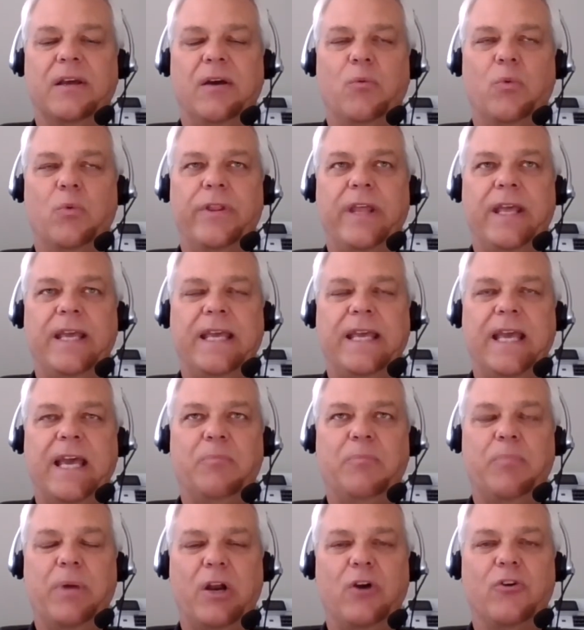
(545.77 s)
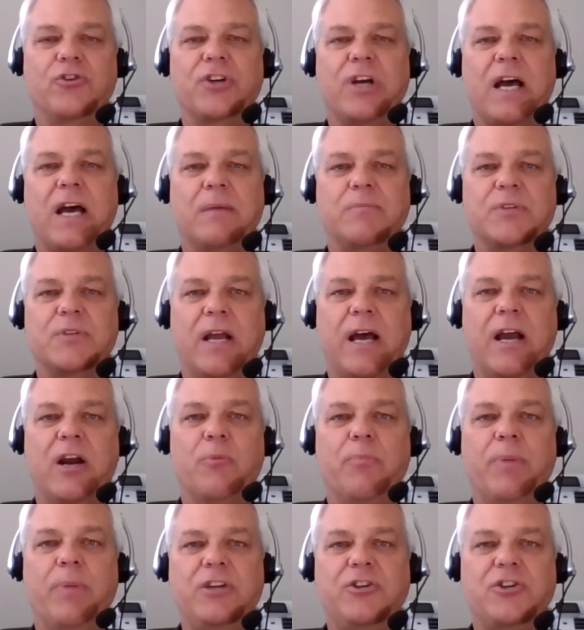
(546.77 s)
when they get better jobs and
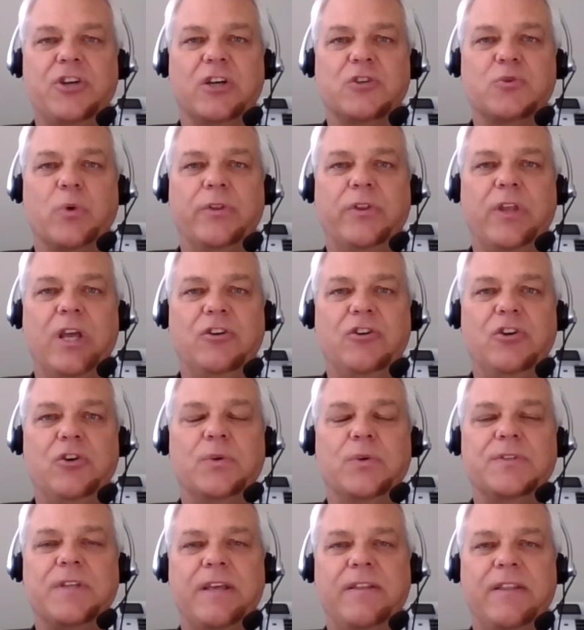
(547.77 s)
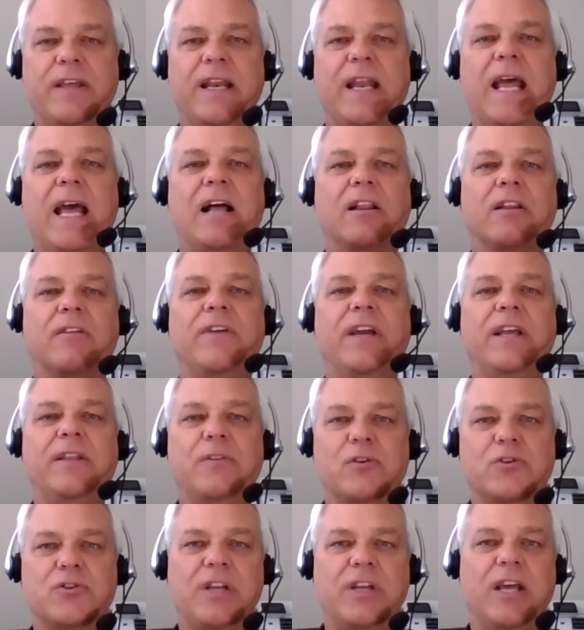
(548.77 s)
higher paychecks, what they do is they then
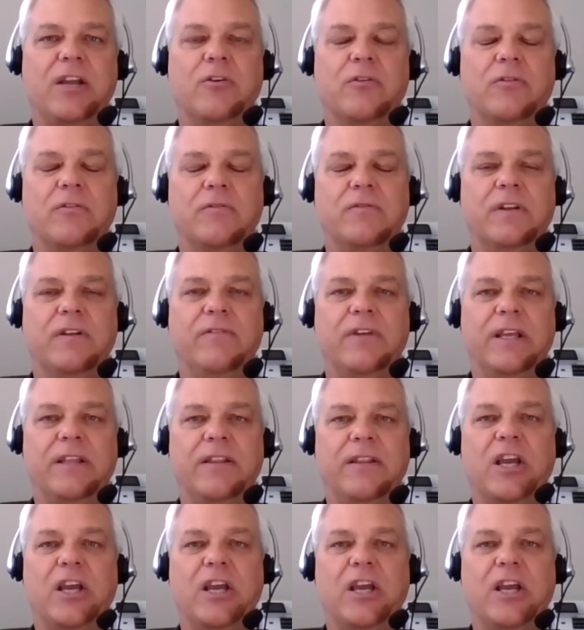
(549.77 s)
elevate their standard of living.